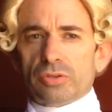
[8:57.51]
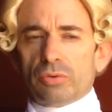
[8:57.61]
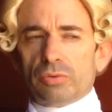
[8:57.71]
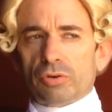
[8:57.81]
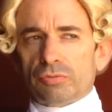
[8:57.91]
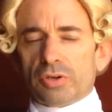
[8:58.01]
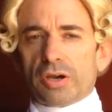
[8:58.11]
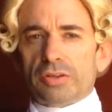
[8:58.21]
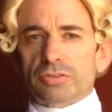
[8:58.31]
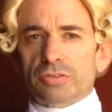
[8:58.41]
So
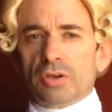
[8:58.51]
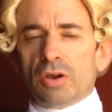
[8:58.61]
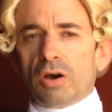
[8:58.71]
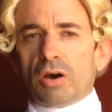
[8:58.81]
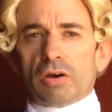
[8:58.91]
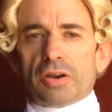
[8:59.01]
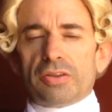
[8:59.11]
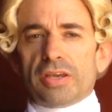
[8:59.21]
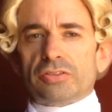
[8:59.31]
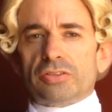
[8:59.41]
cravats
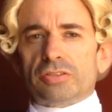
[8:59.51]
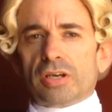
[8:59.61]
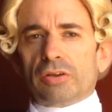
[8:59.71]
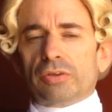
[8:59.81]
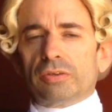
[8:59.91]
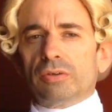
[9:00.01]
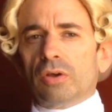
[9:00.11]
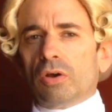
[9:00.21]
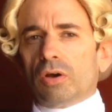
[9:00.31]
aren't necessarily